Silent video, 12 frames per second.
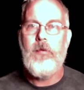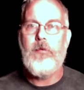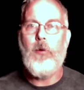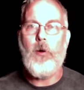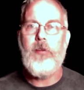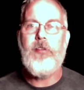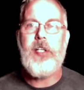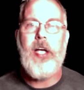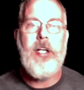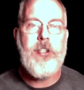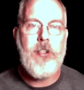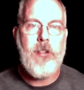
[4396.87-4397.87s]

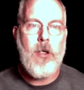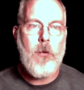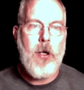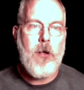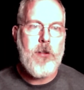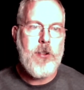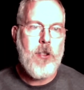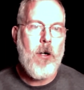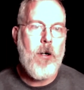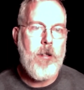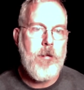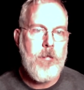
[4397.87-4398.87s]
fortification around his heart